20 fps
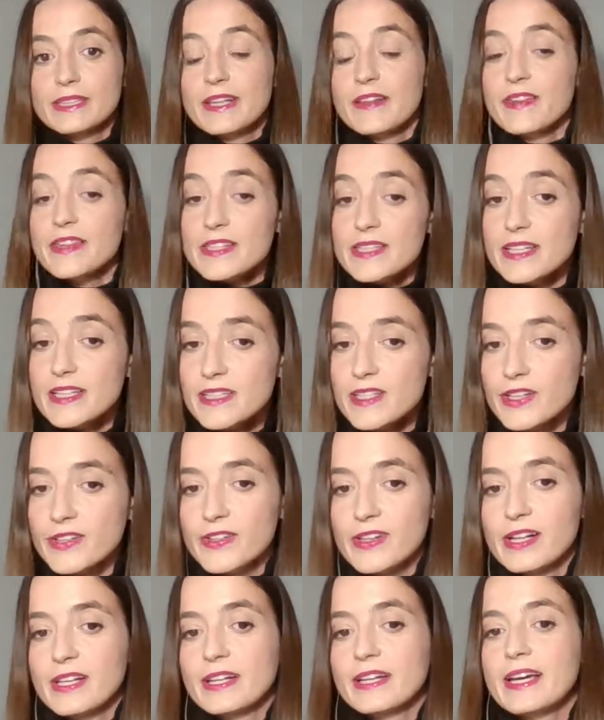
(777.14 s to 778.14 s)
but this
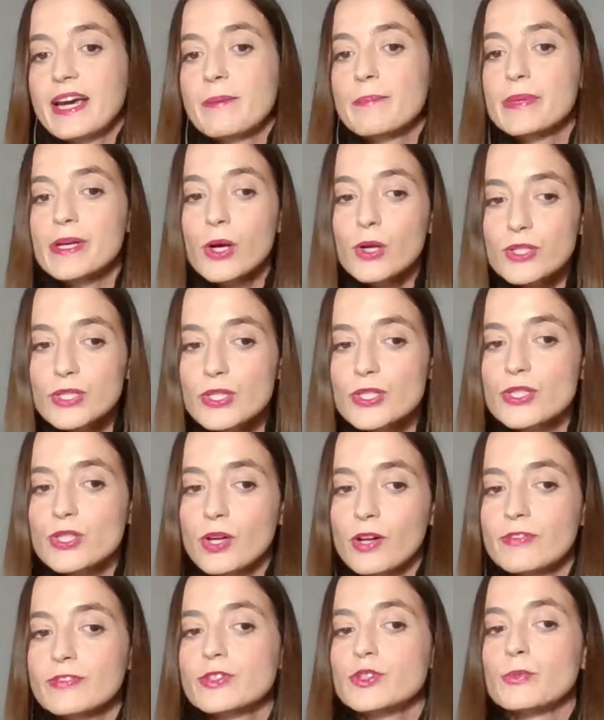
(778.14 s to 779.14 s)
integral can be also
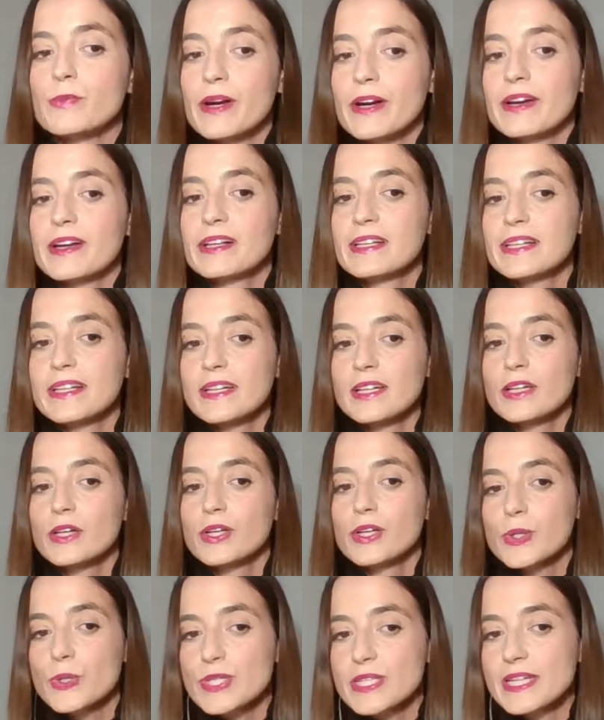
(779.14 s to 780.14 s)
solved numerically
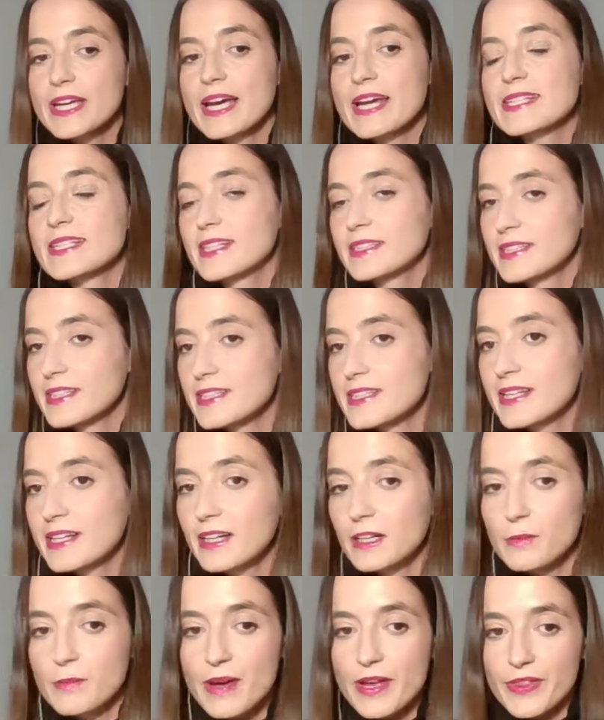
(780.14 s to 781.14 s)
using
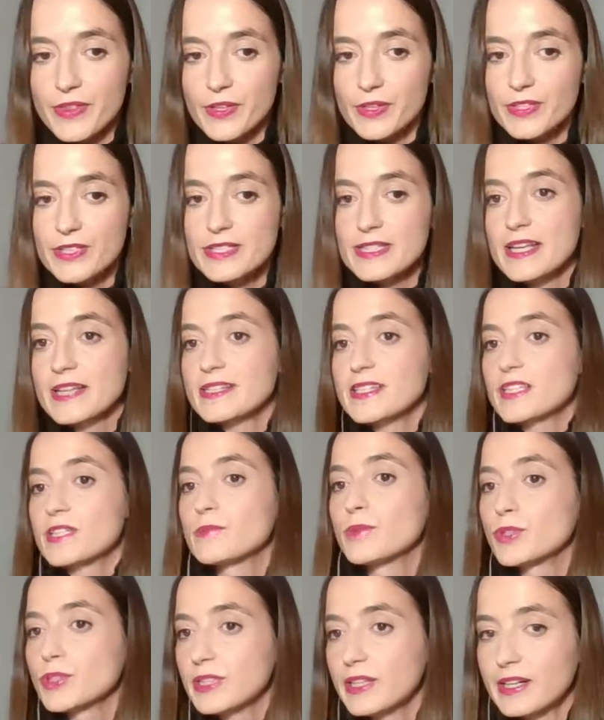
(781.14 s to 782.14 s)
statistical methods such
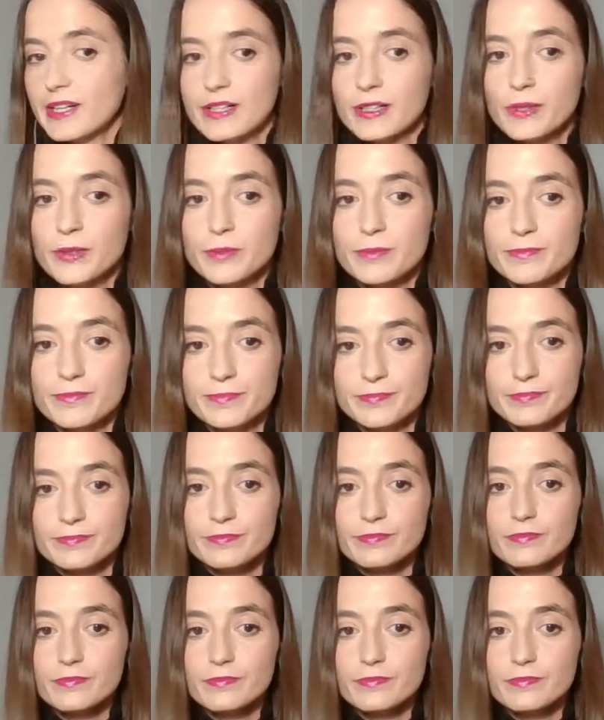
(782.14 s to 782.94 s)
as Monte Carlo.